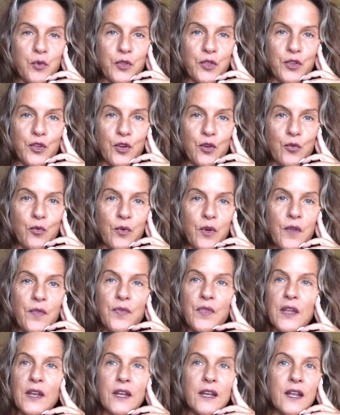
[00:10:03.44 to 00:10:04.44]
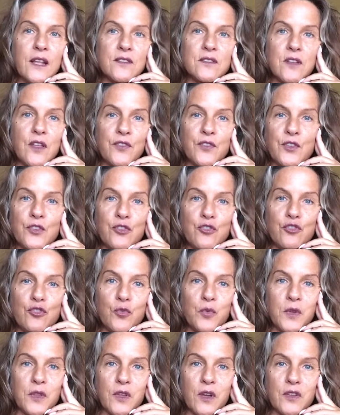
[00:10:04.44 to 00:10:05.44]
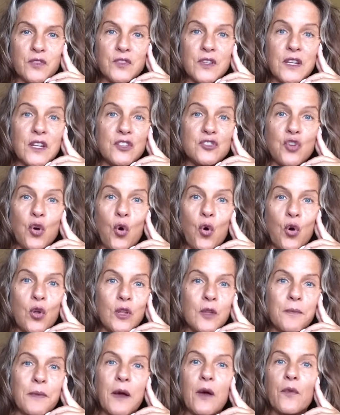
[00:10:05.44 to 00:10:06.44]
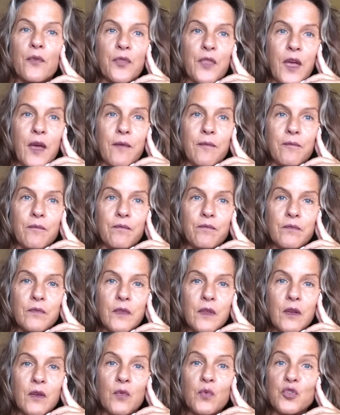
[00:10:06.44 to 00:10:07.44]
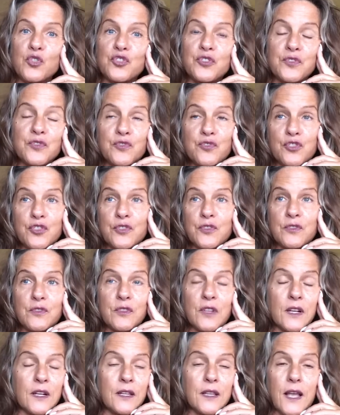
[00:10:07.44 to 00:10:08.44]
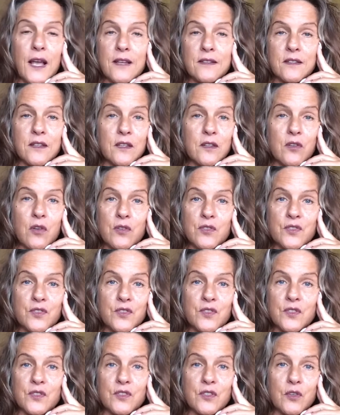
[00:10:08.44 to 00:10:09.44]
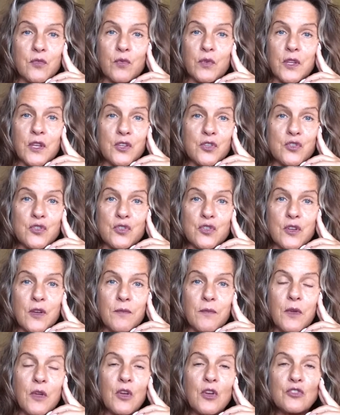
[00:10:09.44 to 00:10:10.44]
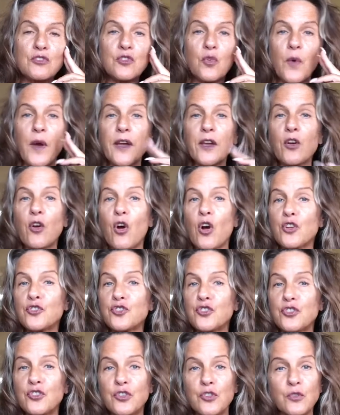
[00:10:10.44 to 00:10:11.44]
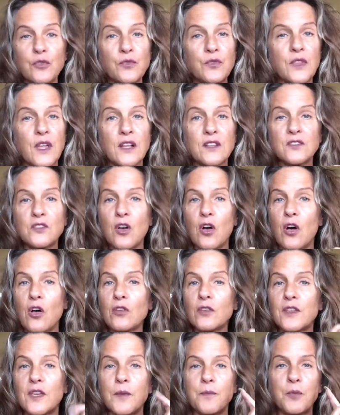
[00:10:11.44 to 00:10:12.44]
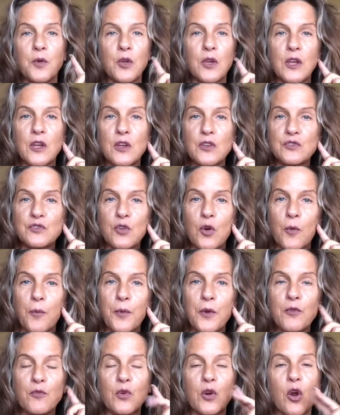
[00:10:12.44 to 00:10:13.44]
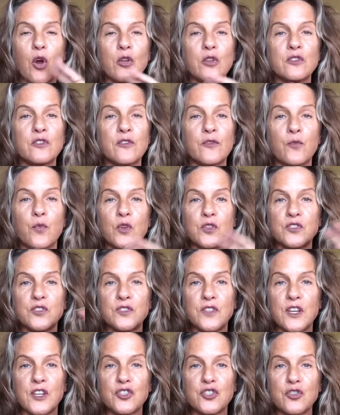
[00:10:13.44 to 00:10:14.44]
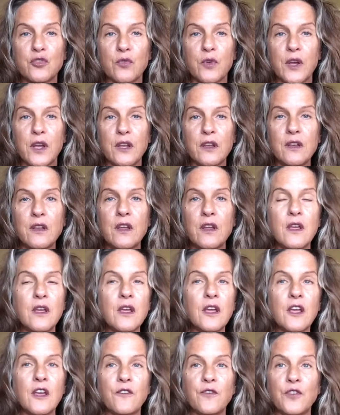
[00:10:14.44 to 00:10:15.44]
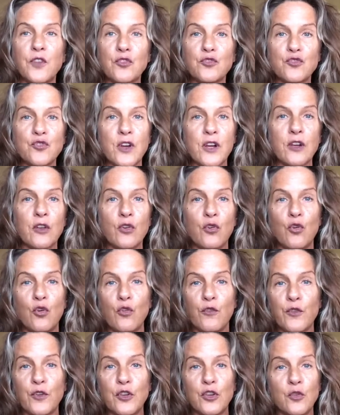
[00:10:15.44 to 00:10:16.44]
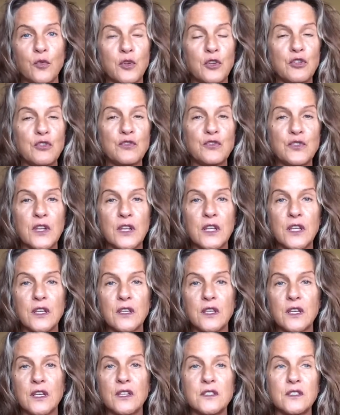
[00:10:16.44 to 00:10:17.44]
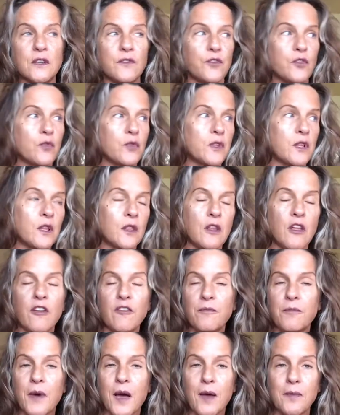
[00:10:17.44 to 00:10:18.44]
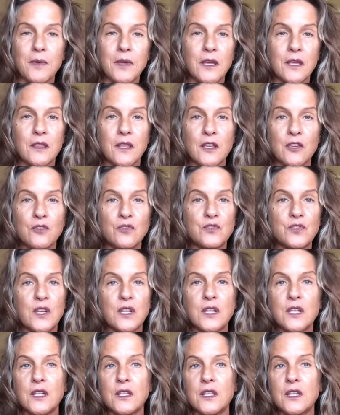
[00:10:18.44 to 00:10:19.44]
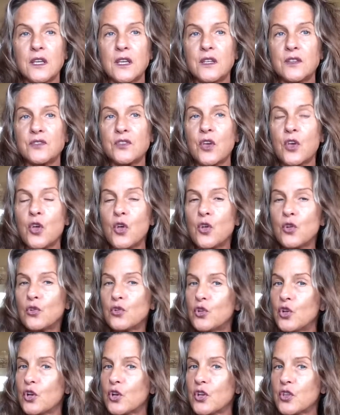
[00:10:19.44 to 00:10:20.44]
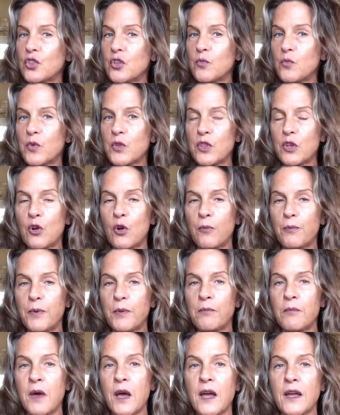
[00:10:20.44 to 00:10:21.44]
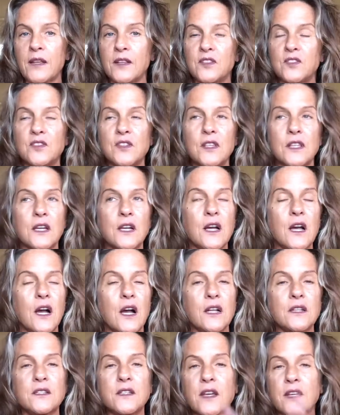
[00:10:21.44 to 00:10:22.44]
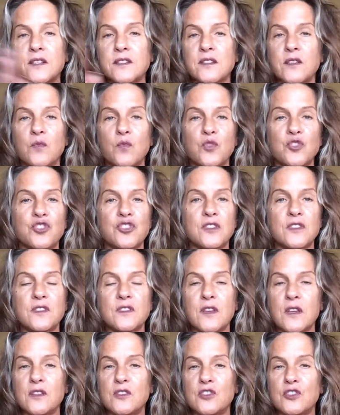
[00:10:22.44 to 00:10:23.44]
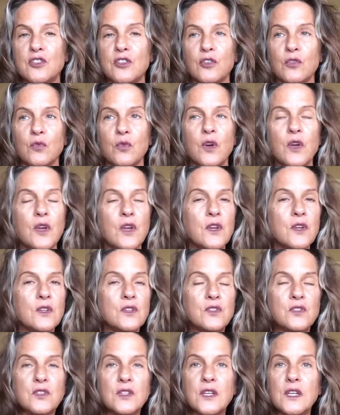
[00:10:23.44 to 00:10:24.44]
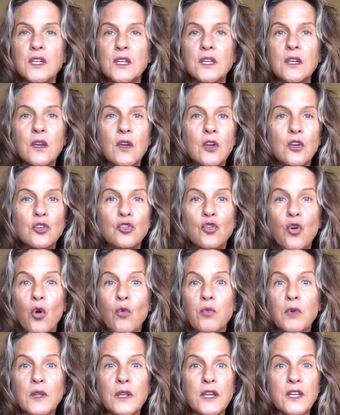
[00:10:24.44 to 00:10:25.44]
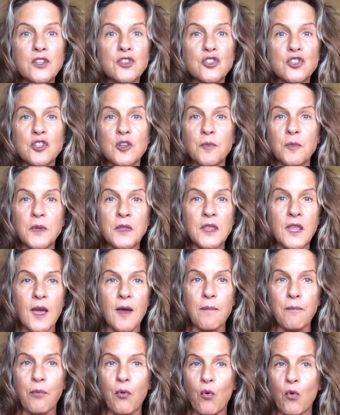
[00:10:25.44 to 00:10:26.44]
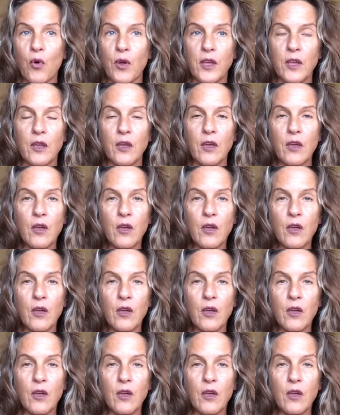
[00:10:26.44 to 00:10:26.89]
with you, that it has nothing to do with us and it's all about them, which is just the classic narcissistic relationship. So I caution you, that's all. Keep your ears open regardless of what stage you're in. If they're trying to hoover you and use any of these, if you're in the love bombing and they use any of these, look at them with an open mind. See the context in which it's said to you. See your relationship at that point.